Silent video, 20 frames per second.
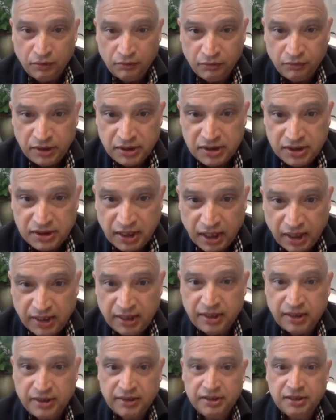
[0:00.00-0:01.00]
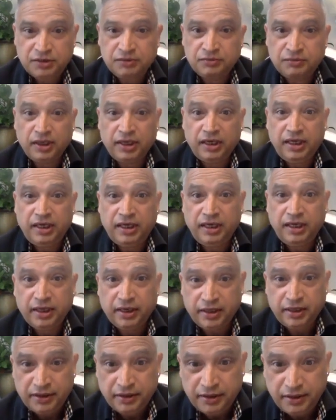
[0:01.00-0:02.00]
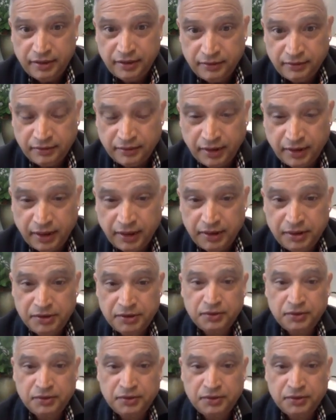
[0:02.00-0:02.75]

We started this one here, right?